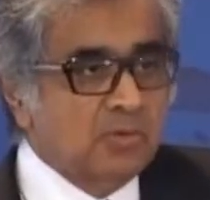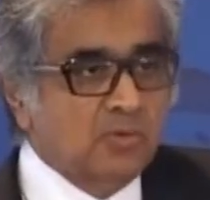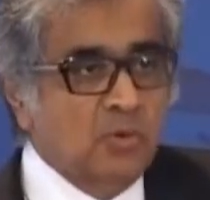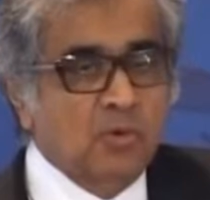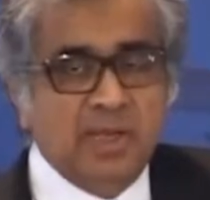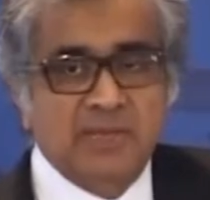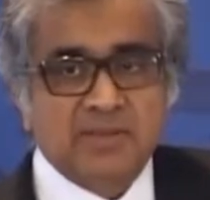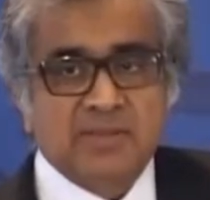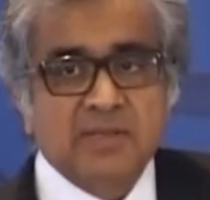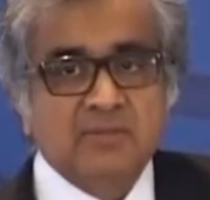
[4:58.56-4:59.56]
So
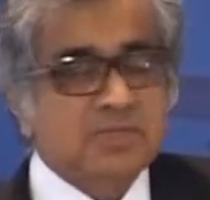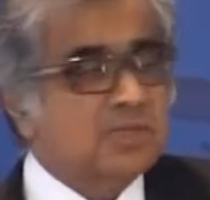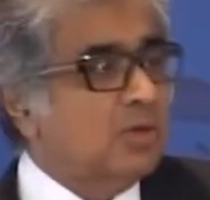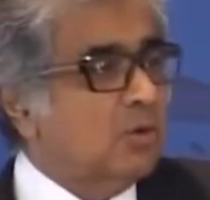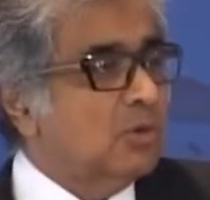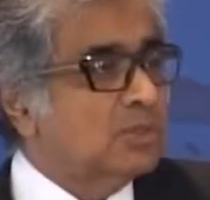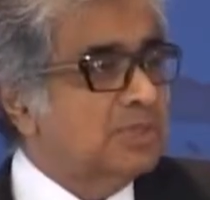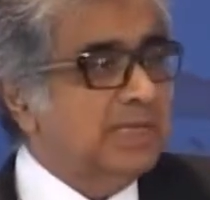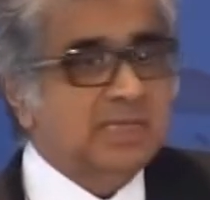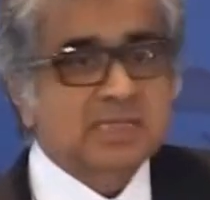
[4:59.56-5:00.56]
everything which the
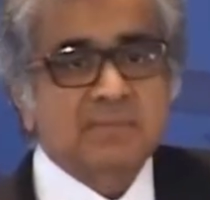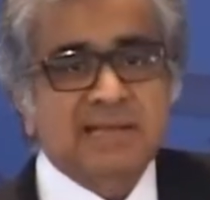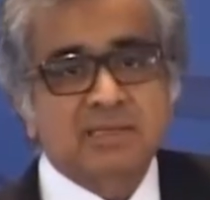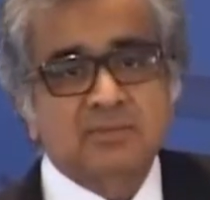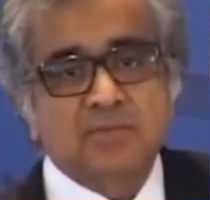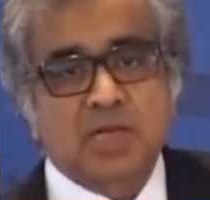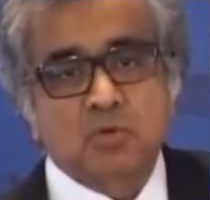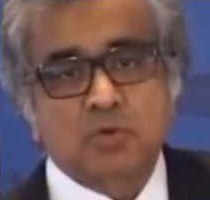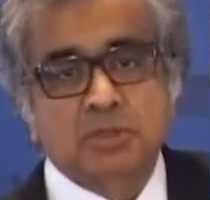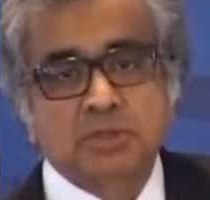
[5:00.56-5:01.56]
courts say is a matter of doubt,